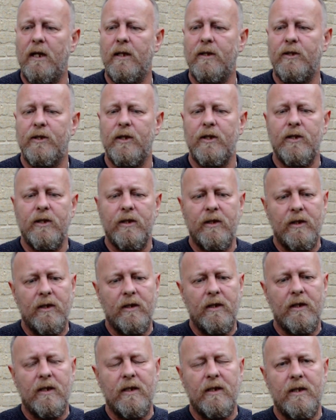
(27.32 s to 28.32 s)
just
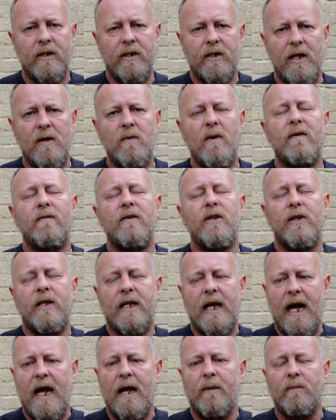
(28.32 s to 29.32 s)
see whether you
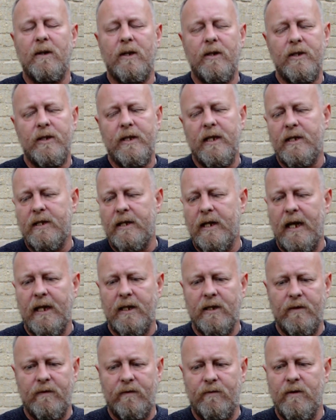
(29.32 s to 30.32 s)
can, because this
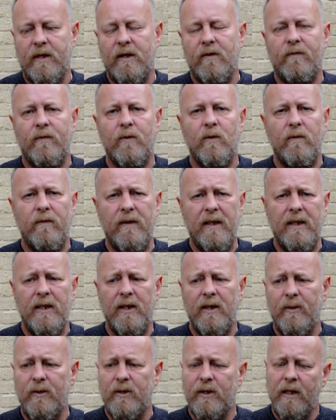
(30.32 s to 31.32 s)
next 3 or 4
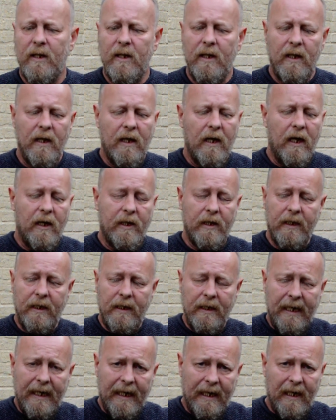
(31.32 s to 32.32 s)
videos are going to
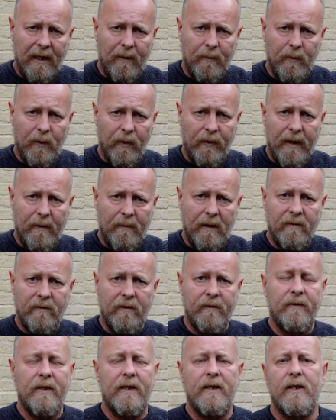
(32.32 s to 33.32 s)
link up what them
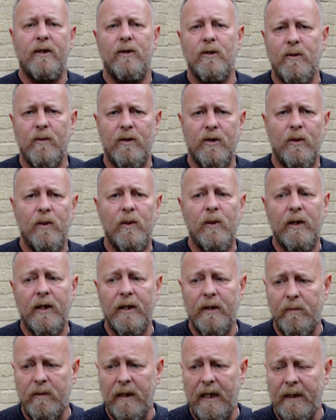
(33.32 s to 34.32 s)
other videos were talking
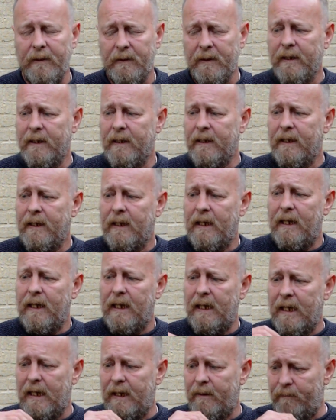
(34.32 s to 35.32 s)
about,
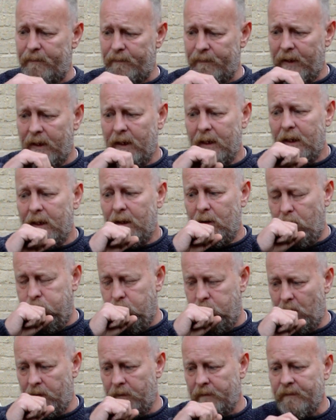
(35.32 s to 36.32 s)

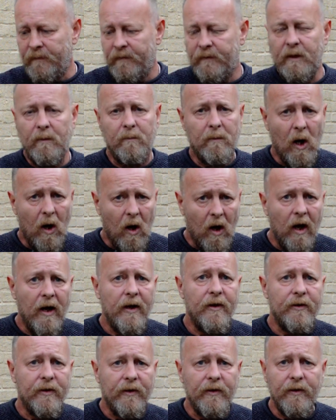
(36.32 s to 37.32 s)
the
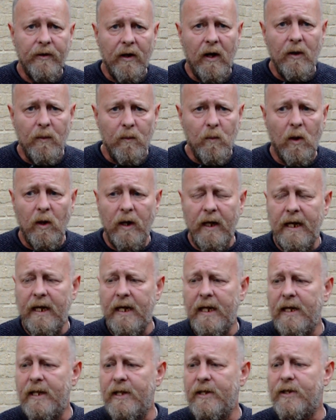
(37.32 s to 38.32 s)
mind and what it
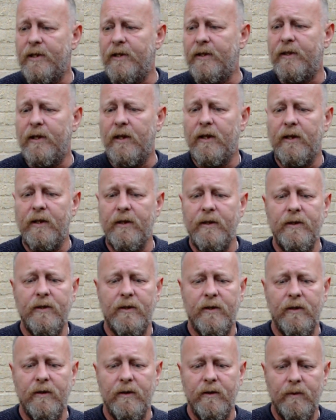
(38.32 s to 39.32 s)
is, and
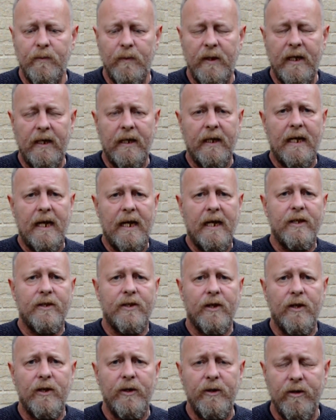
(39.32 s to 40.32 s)
we're going to get
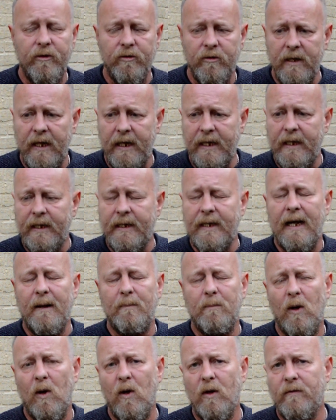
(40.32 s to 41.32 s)
into who created that
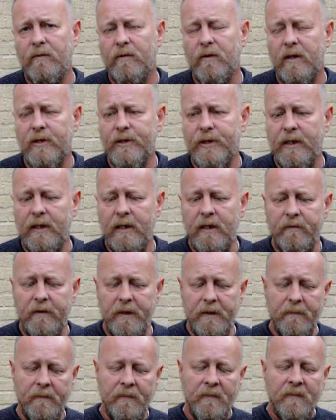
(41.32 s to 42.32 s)
mind for us to live in.